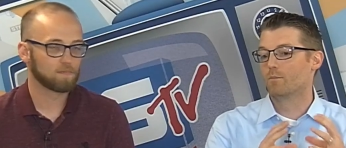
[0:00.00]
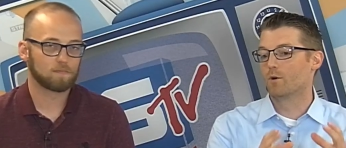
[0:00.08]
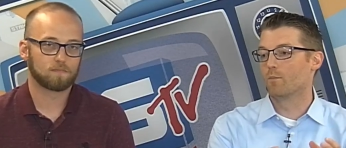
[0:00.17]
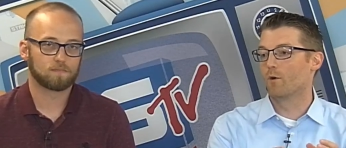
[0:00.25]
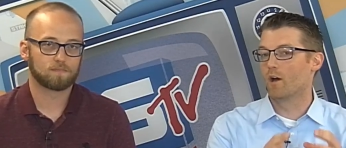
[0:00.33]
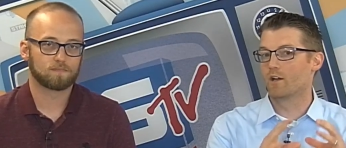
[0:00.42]

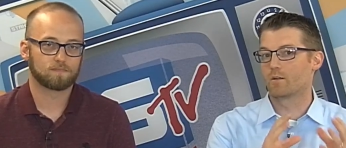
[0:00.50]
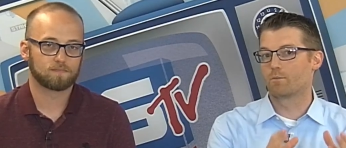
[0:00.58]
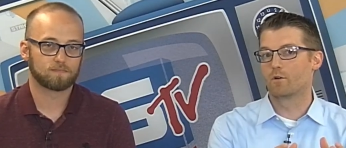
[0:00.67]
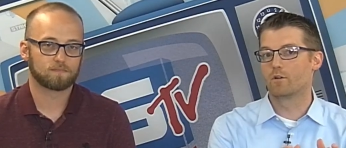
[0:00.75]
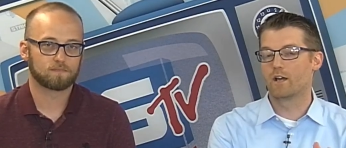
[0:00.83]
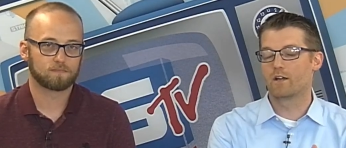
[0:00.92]
Speaker 1: per
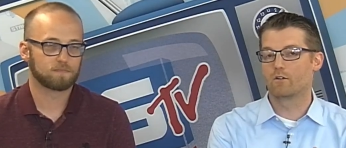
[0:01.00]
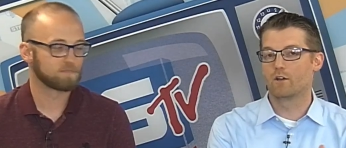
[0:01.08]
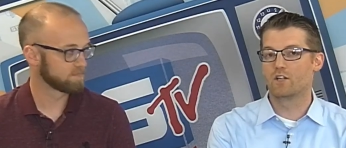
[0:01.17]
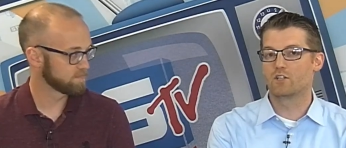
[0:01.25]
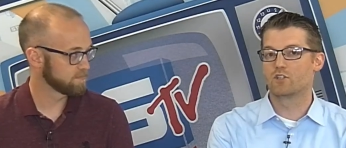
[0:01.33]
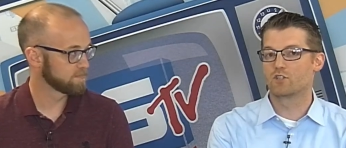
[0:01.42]
product, per
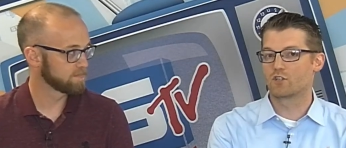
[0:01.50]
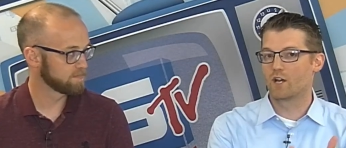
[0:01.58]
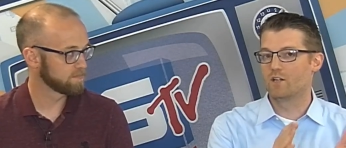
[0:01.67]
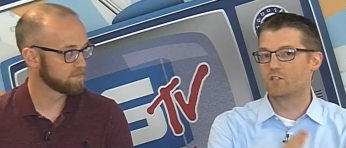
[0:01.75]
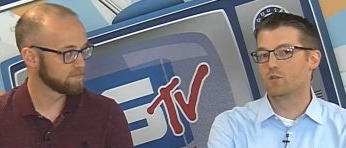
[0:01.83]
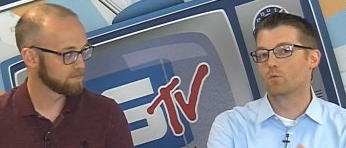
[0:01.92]
decoration
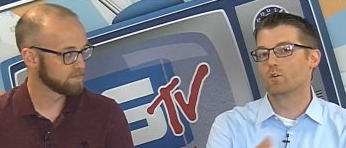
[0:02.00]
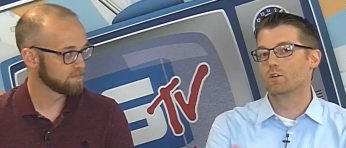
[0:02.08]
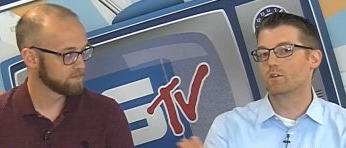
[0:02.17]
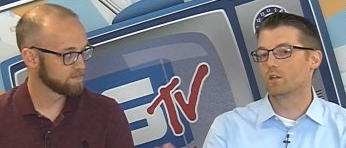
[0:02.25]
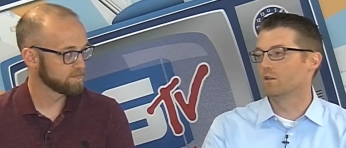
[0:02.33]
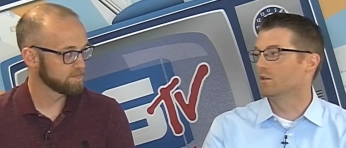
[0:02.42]
strategy where
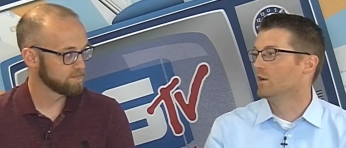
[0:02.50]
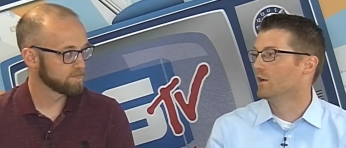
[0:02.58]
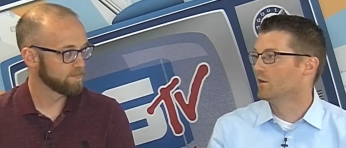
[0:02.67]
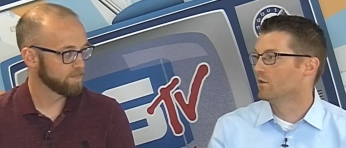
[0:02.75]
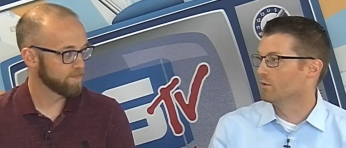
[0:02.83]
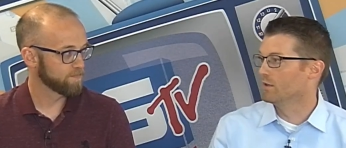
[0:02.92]
you can
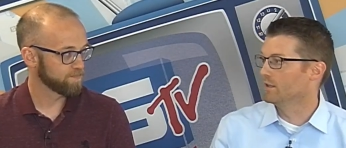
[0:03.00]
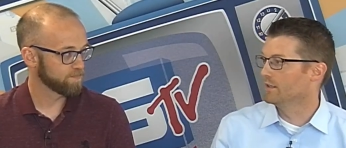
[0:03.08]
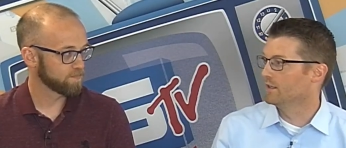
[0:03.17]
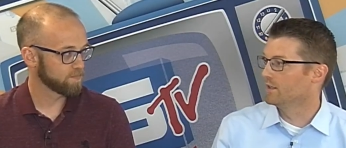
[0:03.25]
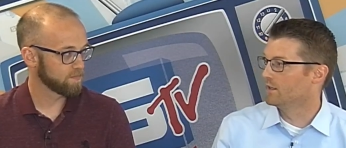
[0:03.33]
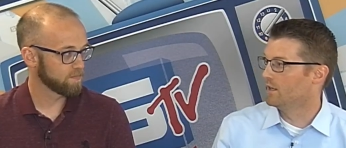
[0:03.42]

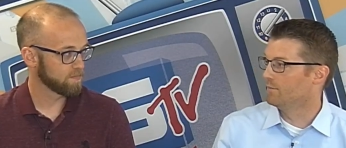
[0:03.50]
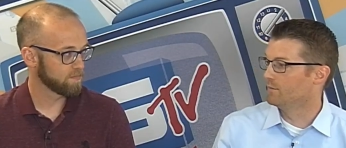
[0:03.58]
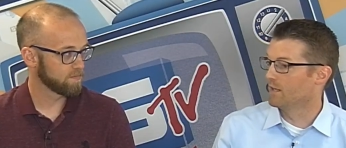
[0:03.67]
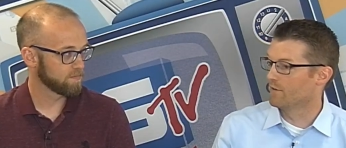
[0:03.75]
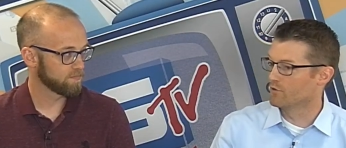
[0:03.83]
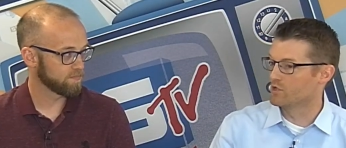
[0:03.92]
really
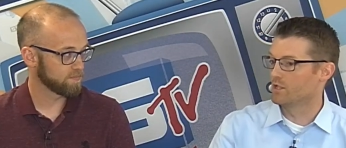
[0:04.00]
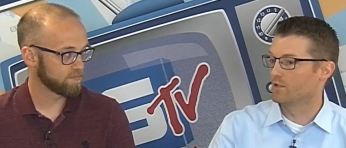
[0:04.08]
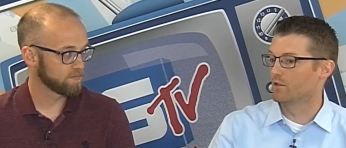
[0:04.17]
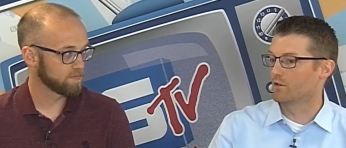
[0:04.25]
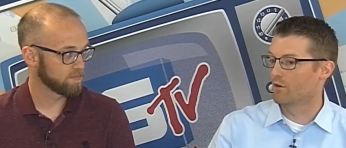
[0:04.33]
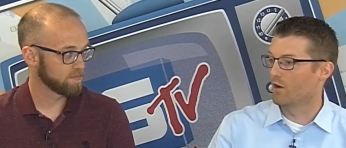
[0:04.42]
leverage
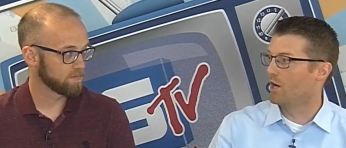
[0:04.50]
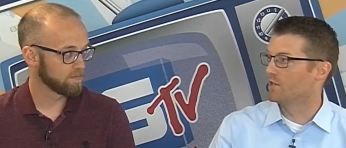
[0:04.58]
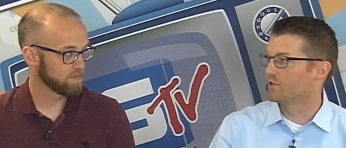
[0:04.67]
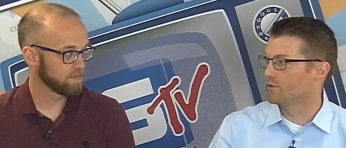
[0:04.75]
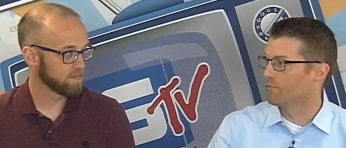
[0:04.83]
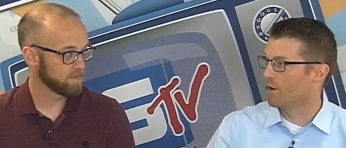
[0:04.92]
it
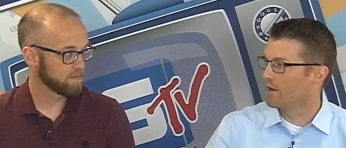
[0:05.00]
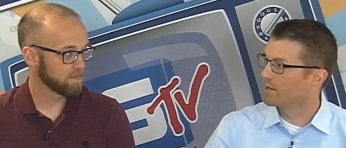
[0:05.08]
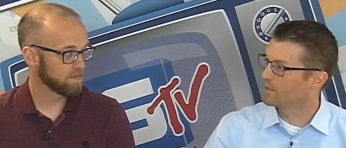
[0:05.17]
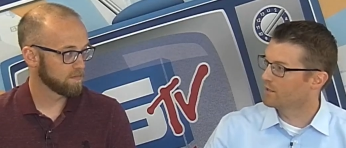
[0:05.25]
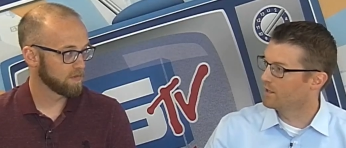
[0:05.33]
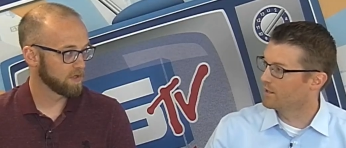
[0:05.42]
across your
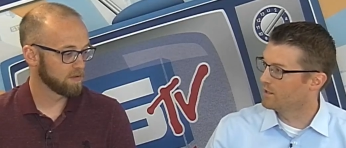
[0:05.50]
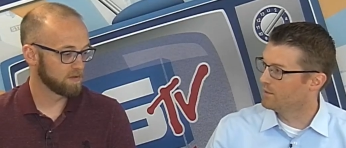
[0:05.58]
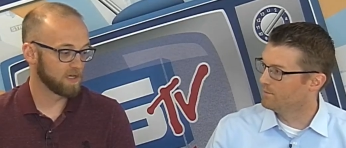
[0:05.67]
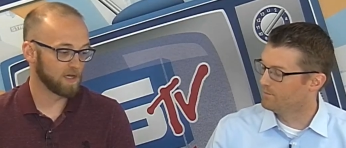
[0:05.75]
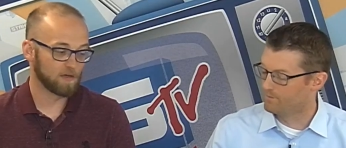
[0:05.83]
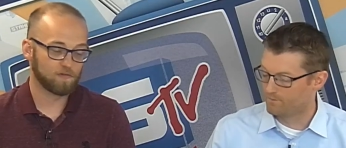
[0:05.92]
product
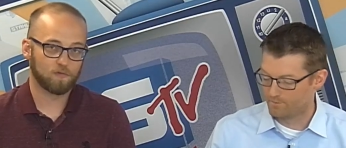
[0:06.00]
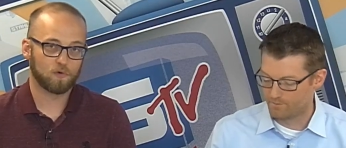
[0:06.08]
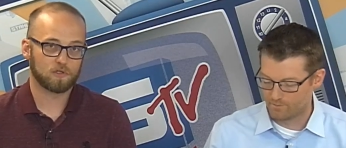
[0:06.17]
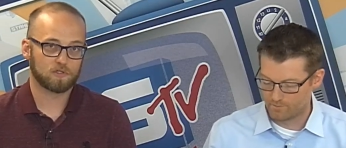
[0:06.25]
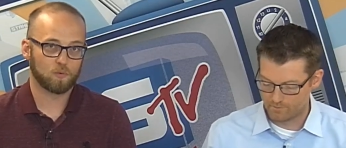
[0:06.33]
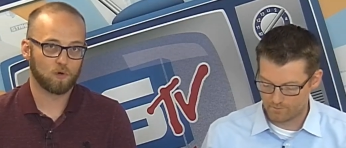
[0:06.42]
lineup.
Speaker 2: Yeah, and
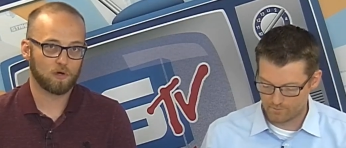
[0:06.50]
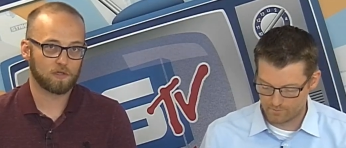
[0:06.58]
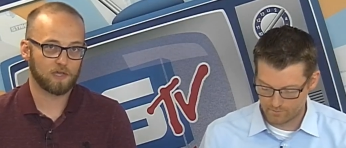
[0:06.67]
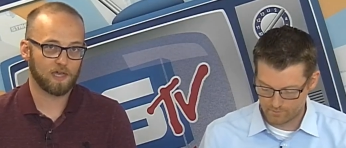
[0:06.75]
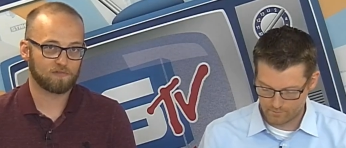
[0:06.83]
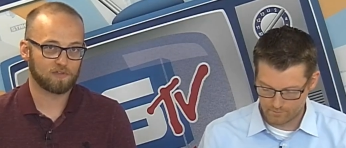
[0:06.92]
for it to
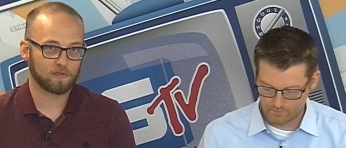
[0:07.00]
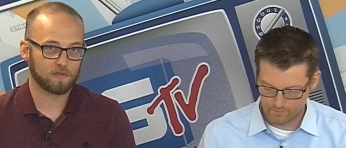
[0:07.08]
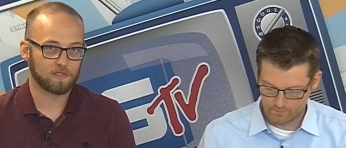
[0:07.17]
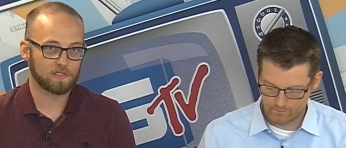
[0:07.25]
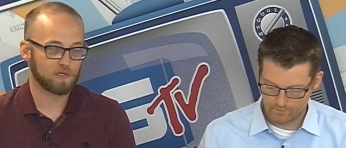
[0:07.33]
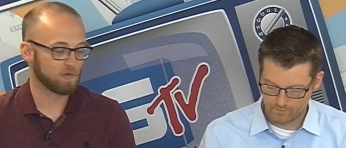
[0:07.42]
work, you have to
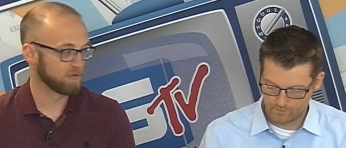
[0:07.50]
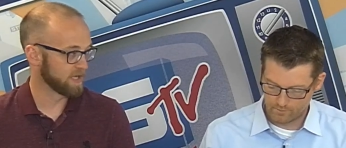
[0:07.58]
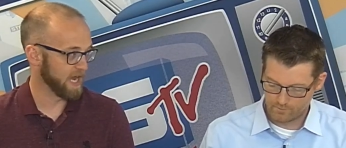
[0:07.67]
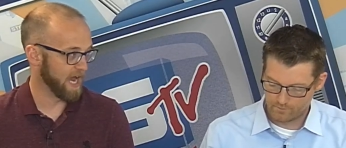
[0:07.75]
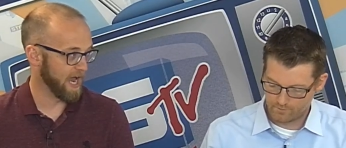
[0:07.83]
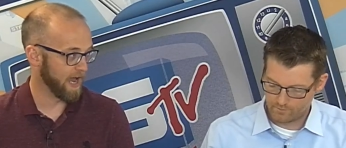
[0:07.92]

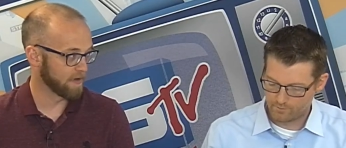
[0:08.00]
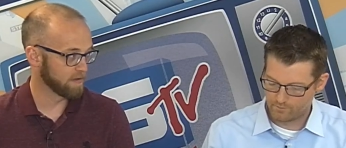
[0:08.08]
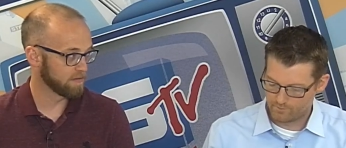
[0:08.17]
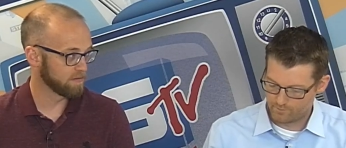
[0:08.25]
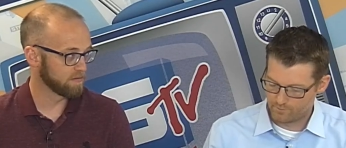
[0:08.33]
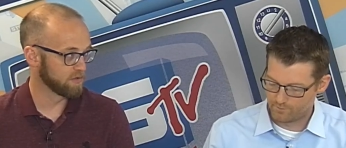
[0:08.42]
continually
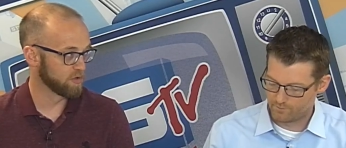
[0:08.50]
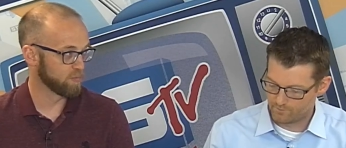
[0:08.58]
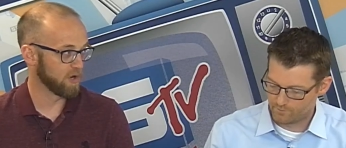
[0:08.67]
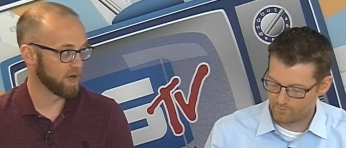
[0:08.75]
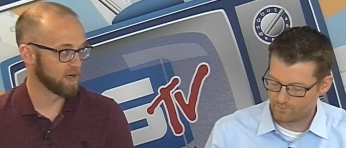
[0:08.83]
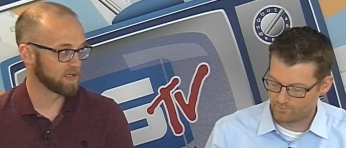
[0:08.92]
add new
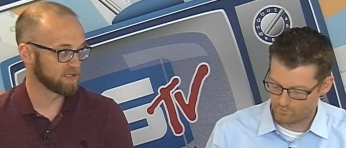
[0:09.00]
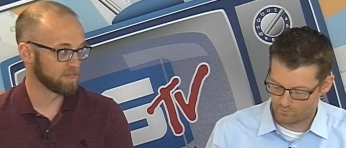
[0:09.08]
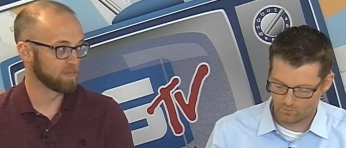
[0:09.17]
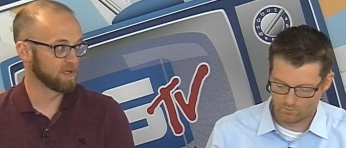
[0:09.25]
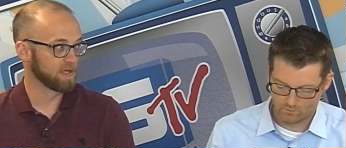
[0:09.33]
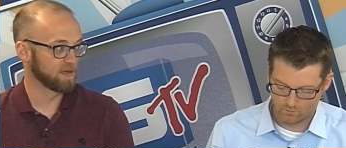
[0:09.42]
products
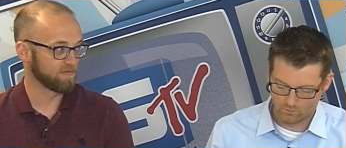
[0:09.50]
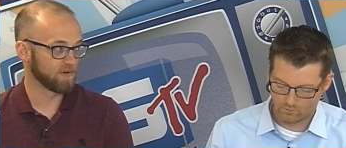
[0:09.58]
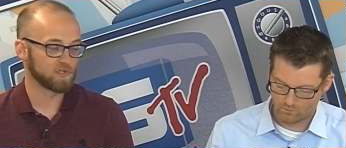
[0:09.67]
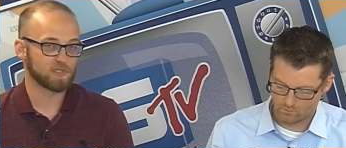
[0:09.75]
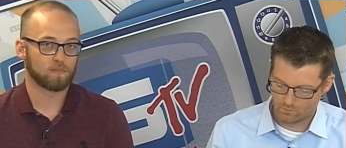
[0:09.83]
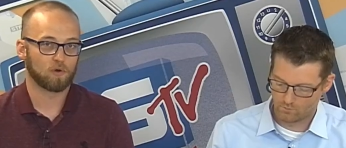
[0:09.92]
and be
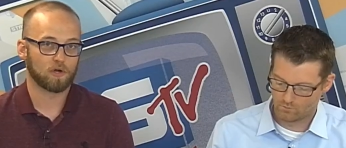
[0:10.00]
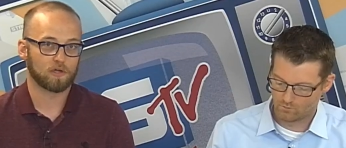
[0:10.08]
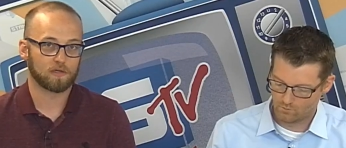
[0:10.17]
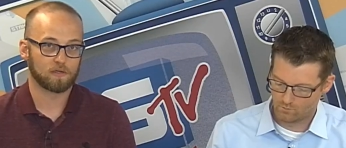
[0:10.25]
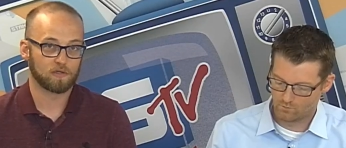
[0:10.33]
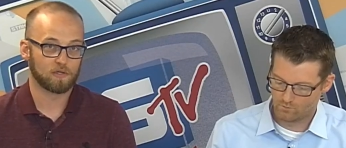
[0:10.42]
first to
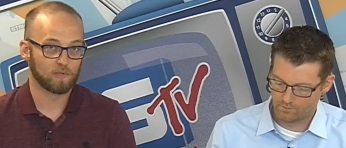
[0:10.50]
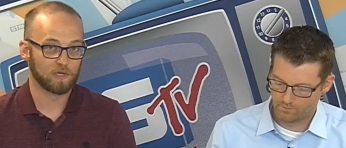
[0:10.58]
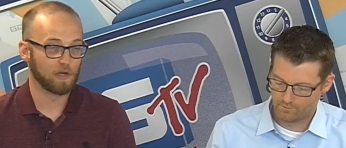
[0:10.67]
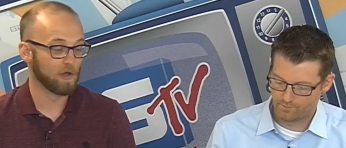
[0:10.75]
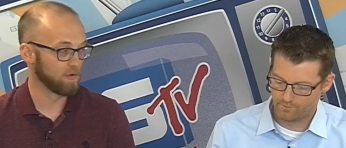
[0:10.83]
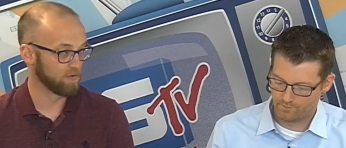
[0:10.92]
market, and you can be
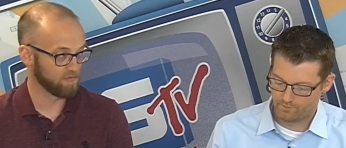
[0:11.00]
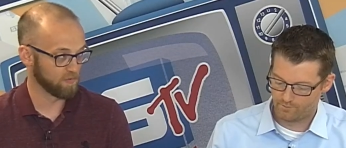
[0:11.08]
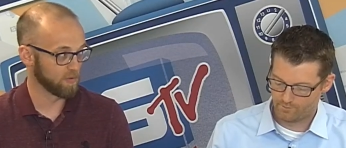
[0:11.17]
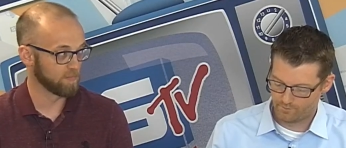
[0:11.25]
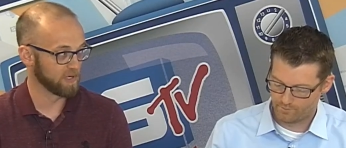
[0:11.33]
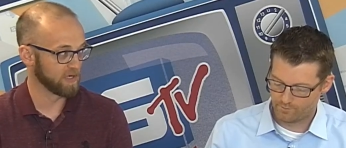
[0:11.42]
known
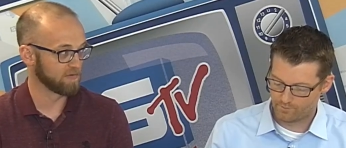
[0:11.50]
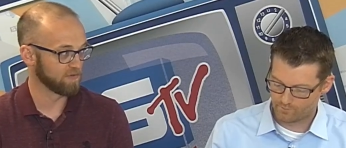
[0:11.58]
for being